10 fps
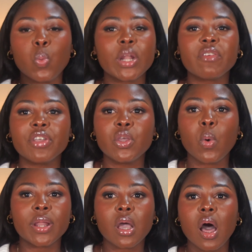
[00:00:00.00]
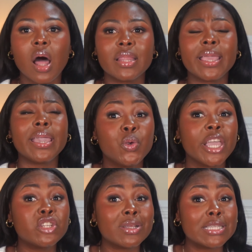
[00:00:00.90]
whatever you want to call it you
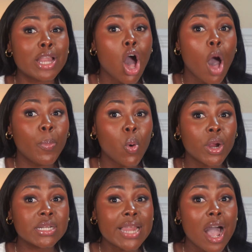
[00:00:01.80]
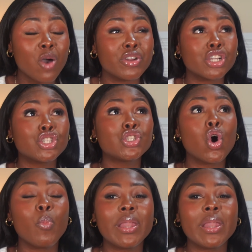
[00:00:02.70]
can dress it up or down there's so